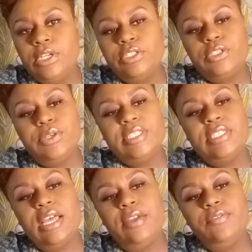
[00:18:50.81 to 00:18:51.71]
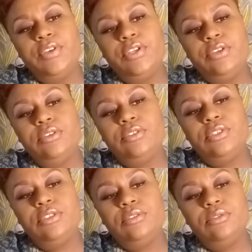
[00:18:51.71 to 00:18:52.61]
So it's time for you
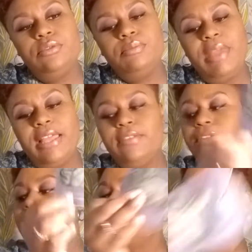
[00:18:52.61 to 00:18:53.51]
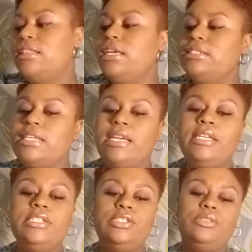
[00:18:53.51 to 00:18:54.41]
to manifest the things that it
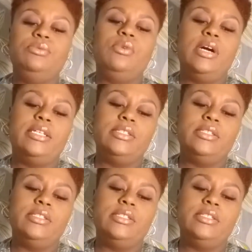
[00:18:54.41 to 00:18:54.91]
is you want.